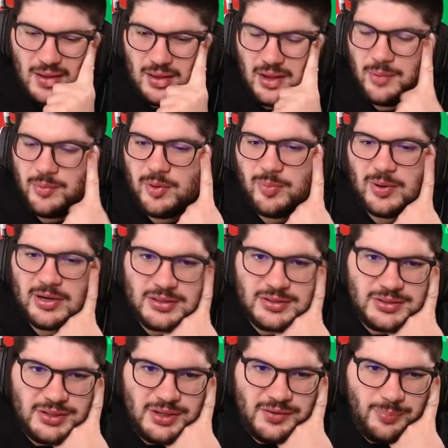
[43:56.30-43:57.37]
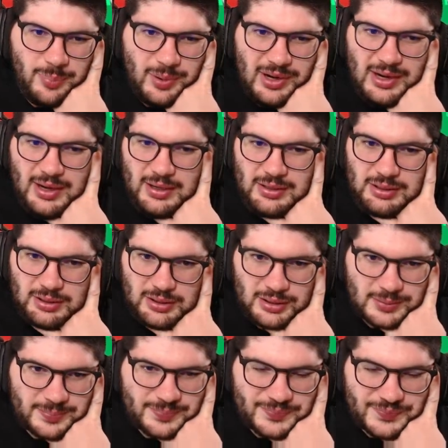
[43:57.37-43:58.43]
how many players do you have blanking?
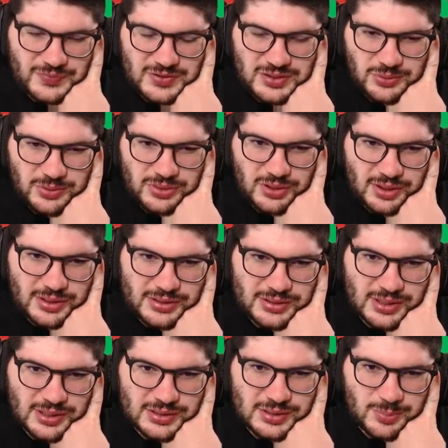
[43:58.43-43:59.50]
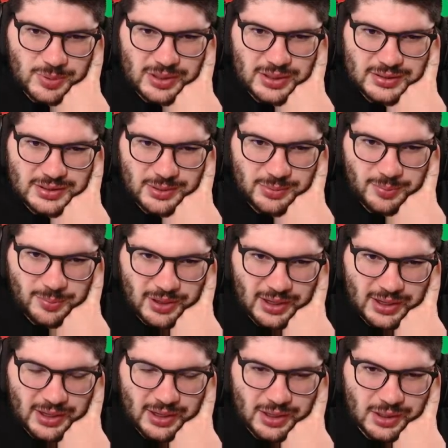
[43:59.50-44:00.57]
So in 36, the players that were
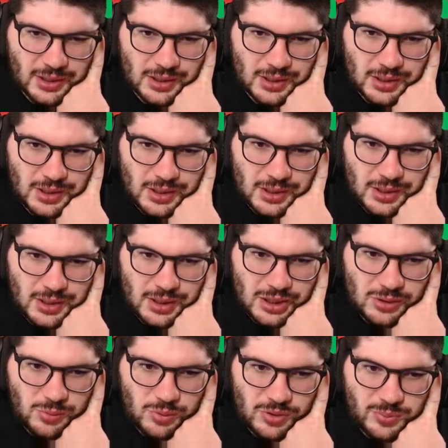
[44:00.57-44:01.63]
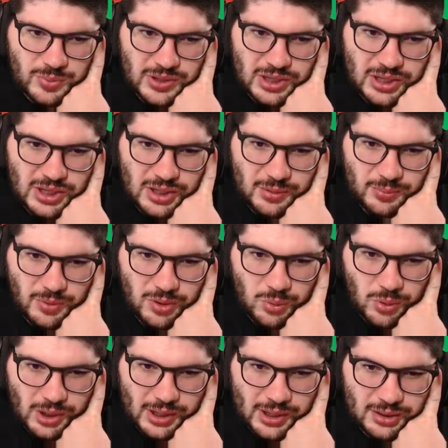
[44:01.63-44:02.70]
blank would be
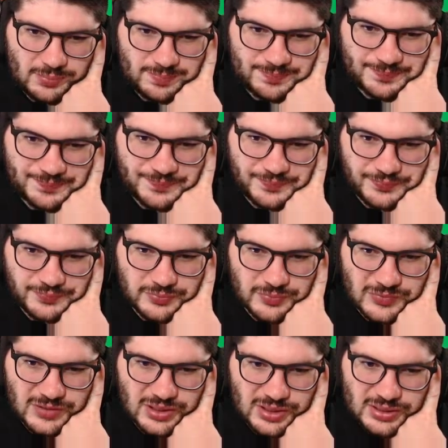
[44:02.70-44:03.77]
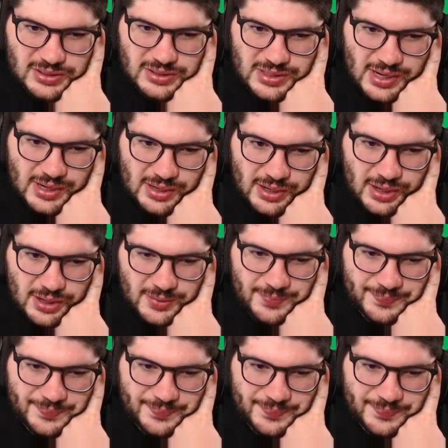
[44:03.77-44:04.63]
Maguire, Castagne,